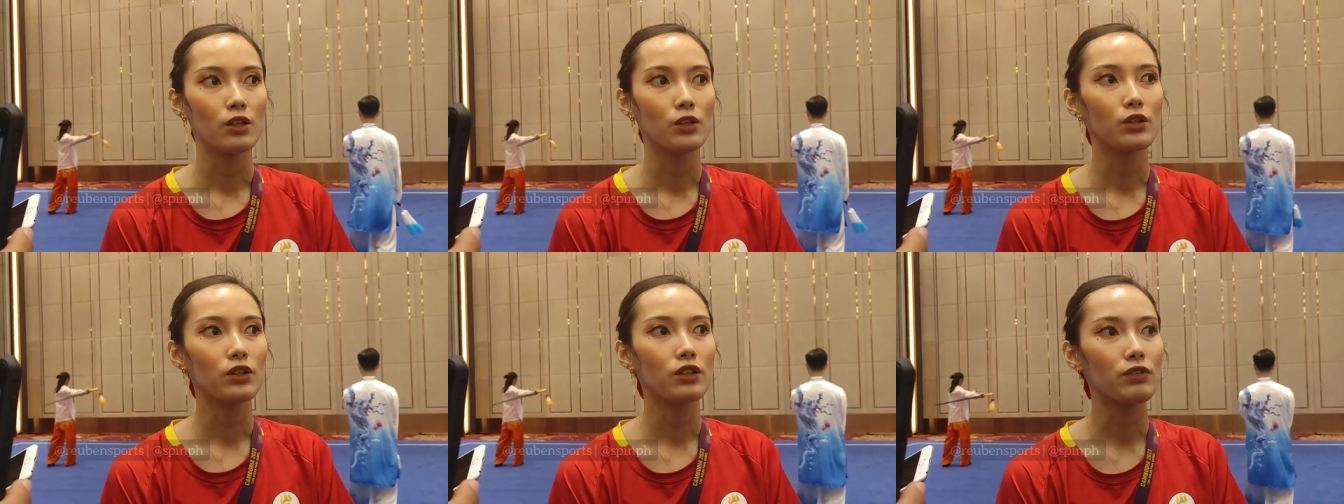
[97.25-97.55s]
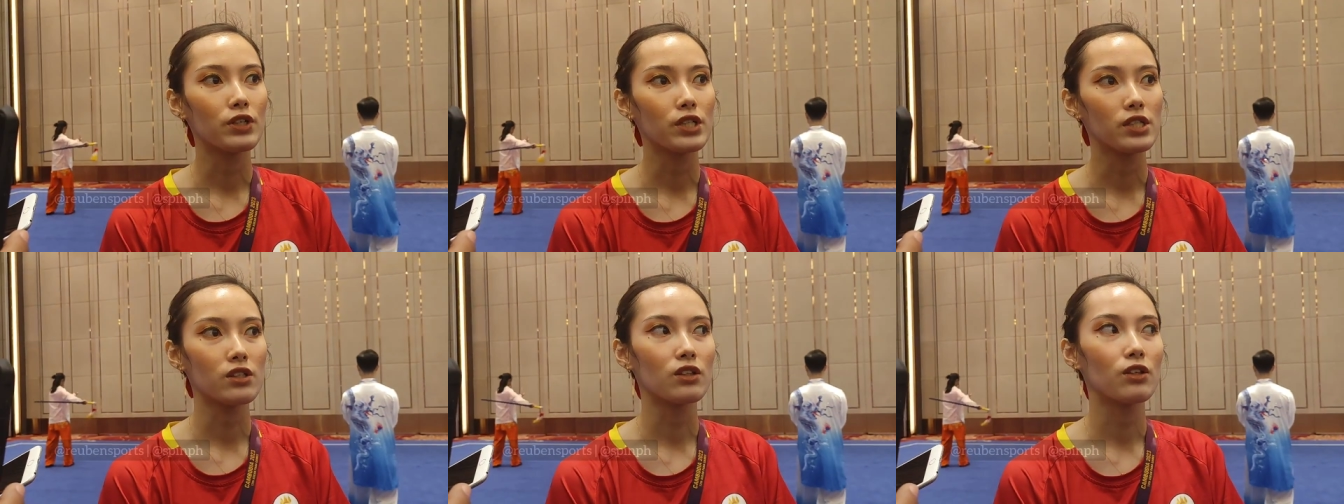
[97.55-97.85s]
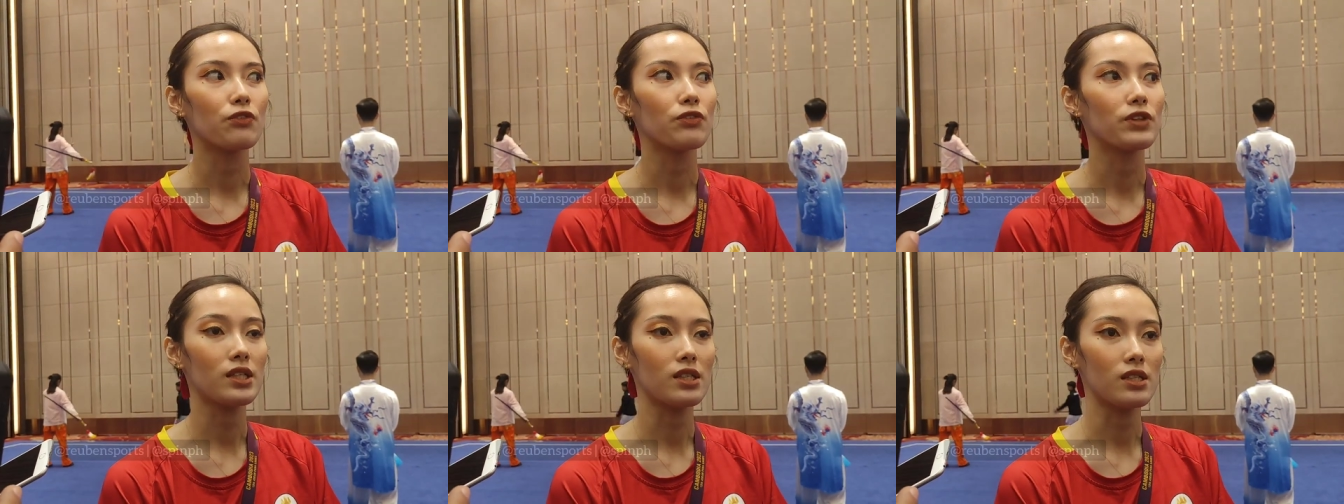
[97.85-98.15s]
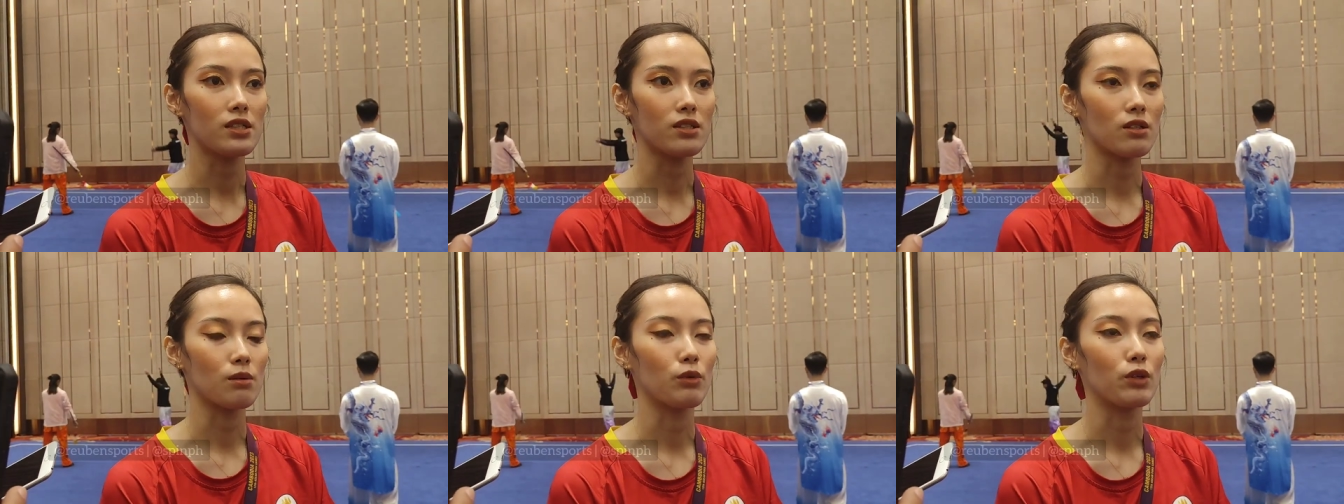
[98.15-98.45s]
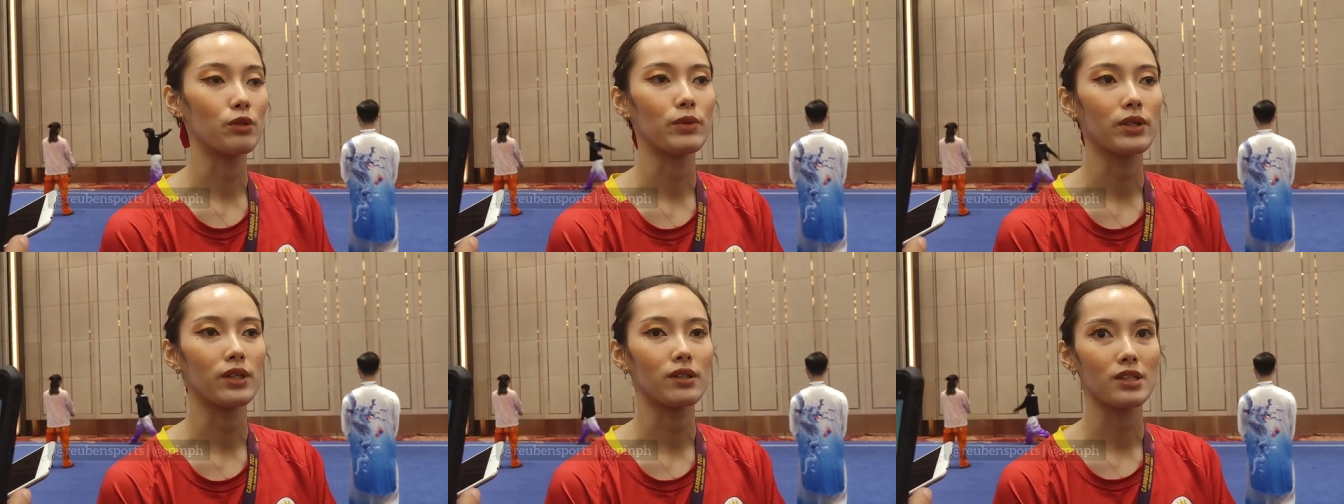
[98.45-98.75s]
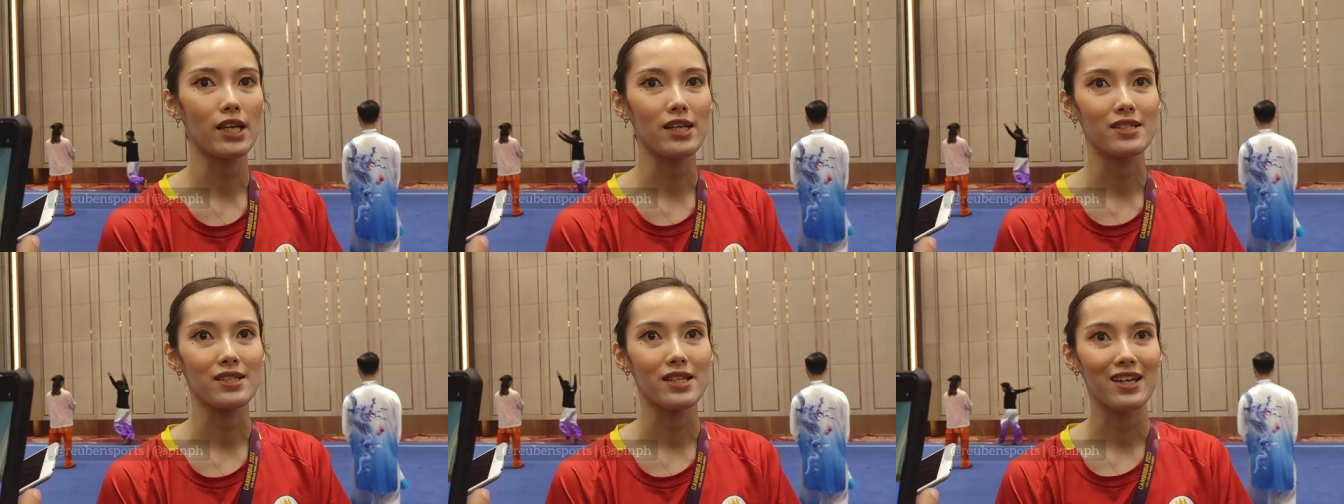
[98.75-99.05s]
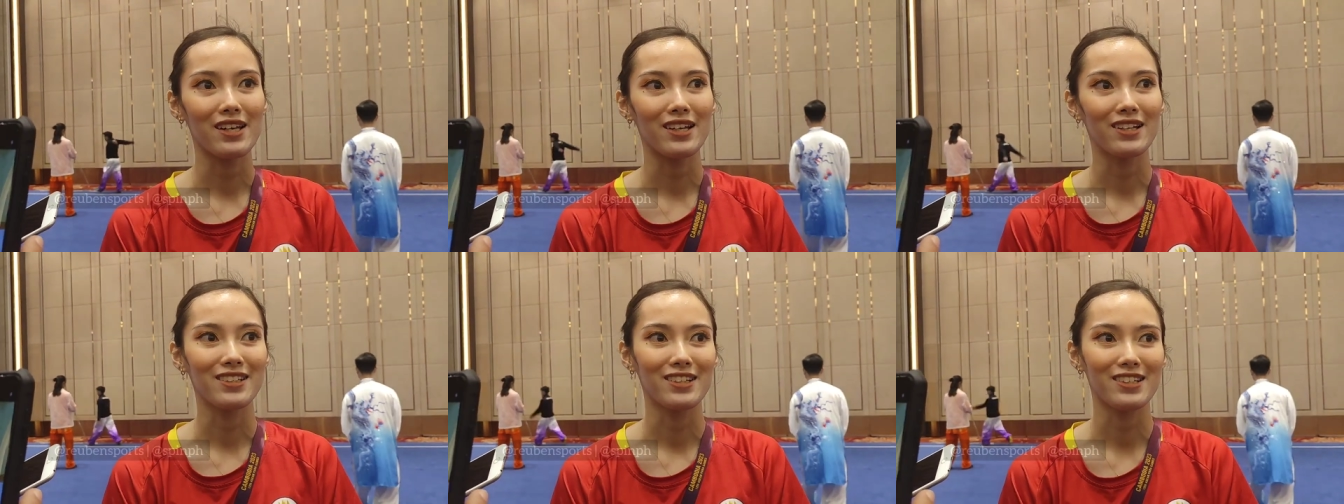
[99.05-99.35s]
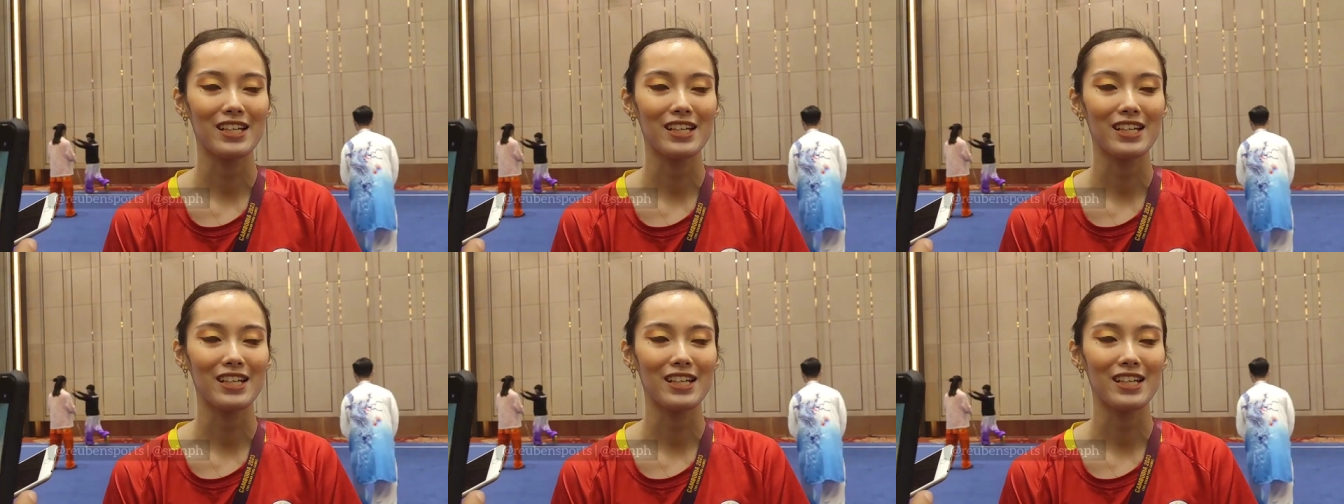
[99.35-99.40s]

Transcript: University of the East from Magsaysay.